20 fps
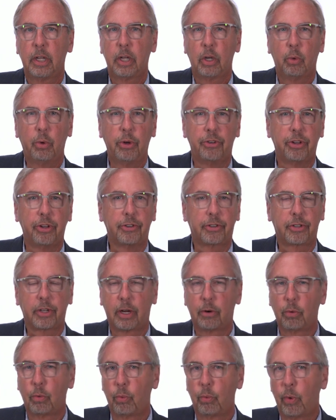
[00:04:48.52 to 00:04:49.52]
which is
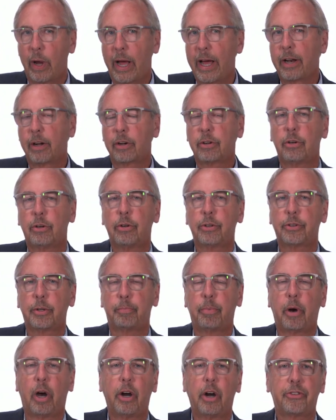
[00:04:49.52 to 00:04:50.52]
a radical
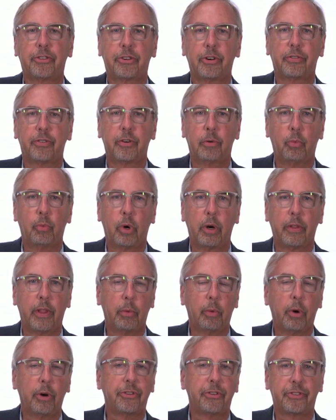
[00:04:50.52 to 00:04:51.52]
departure from where they
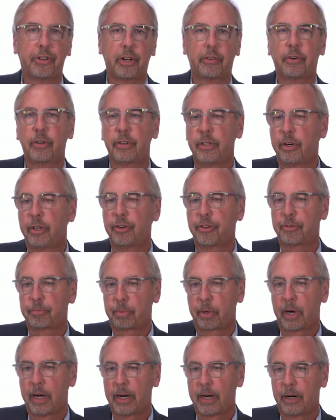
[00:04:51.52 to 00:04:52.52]
were several years
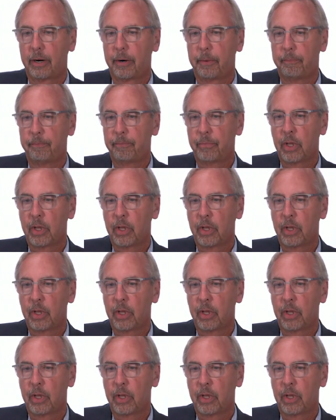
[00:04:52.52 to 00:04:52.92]
prior.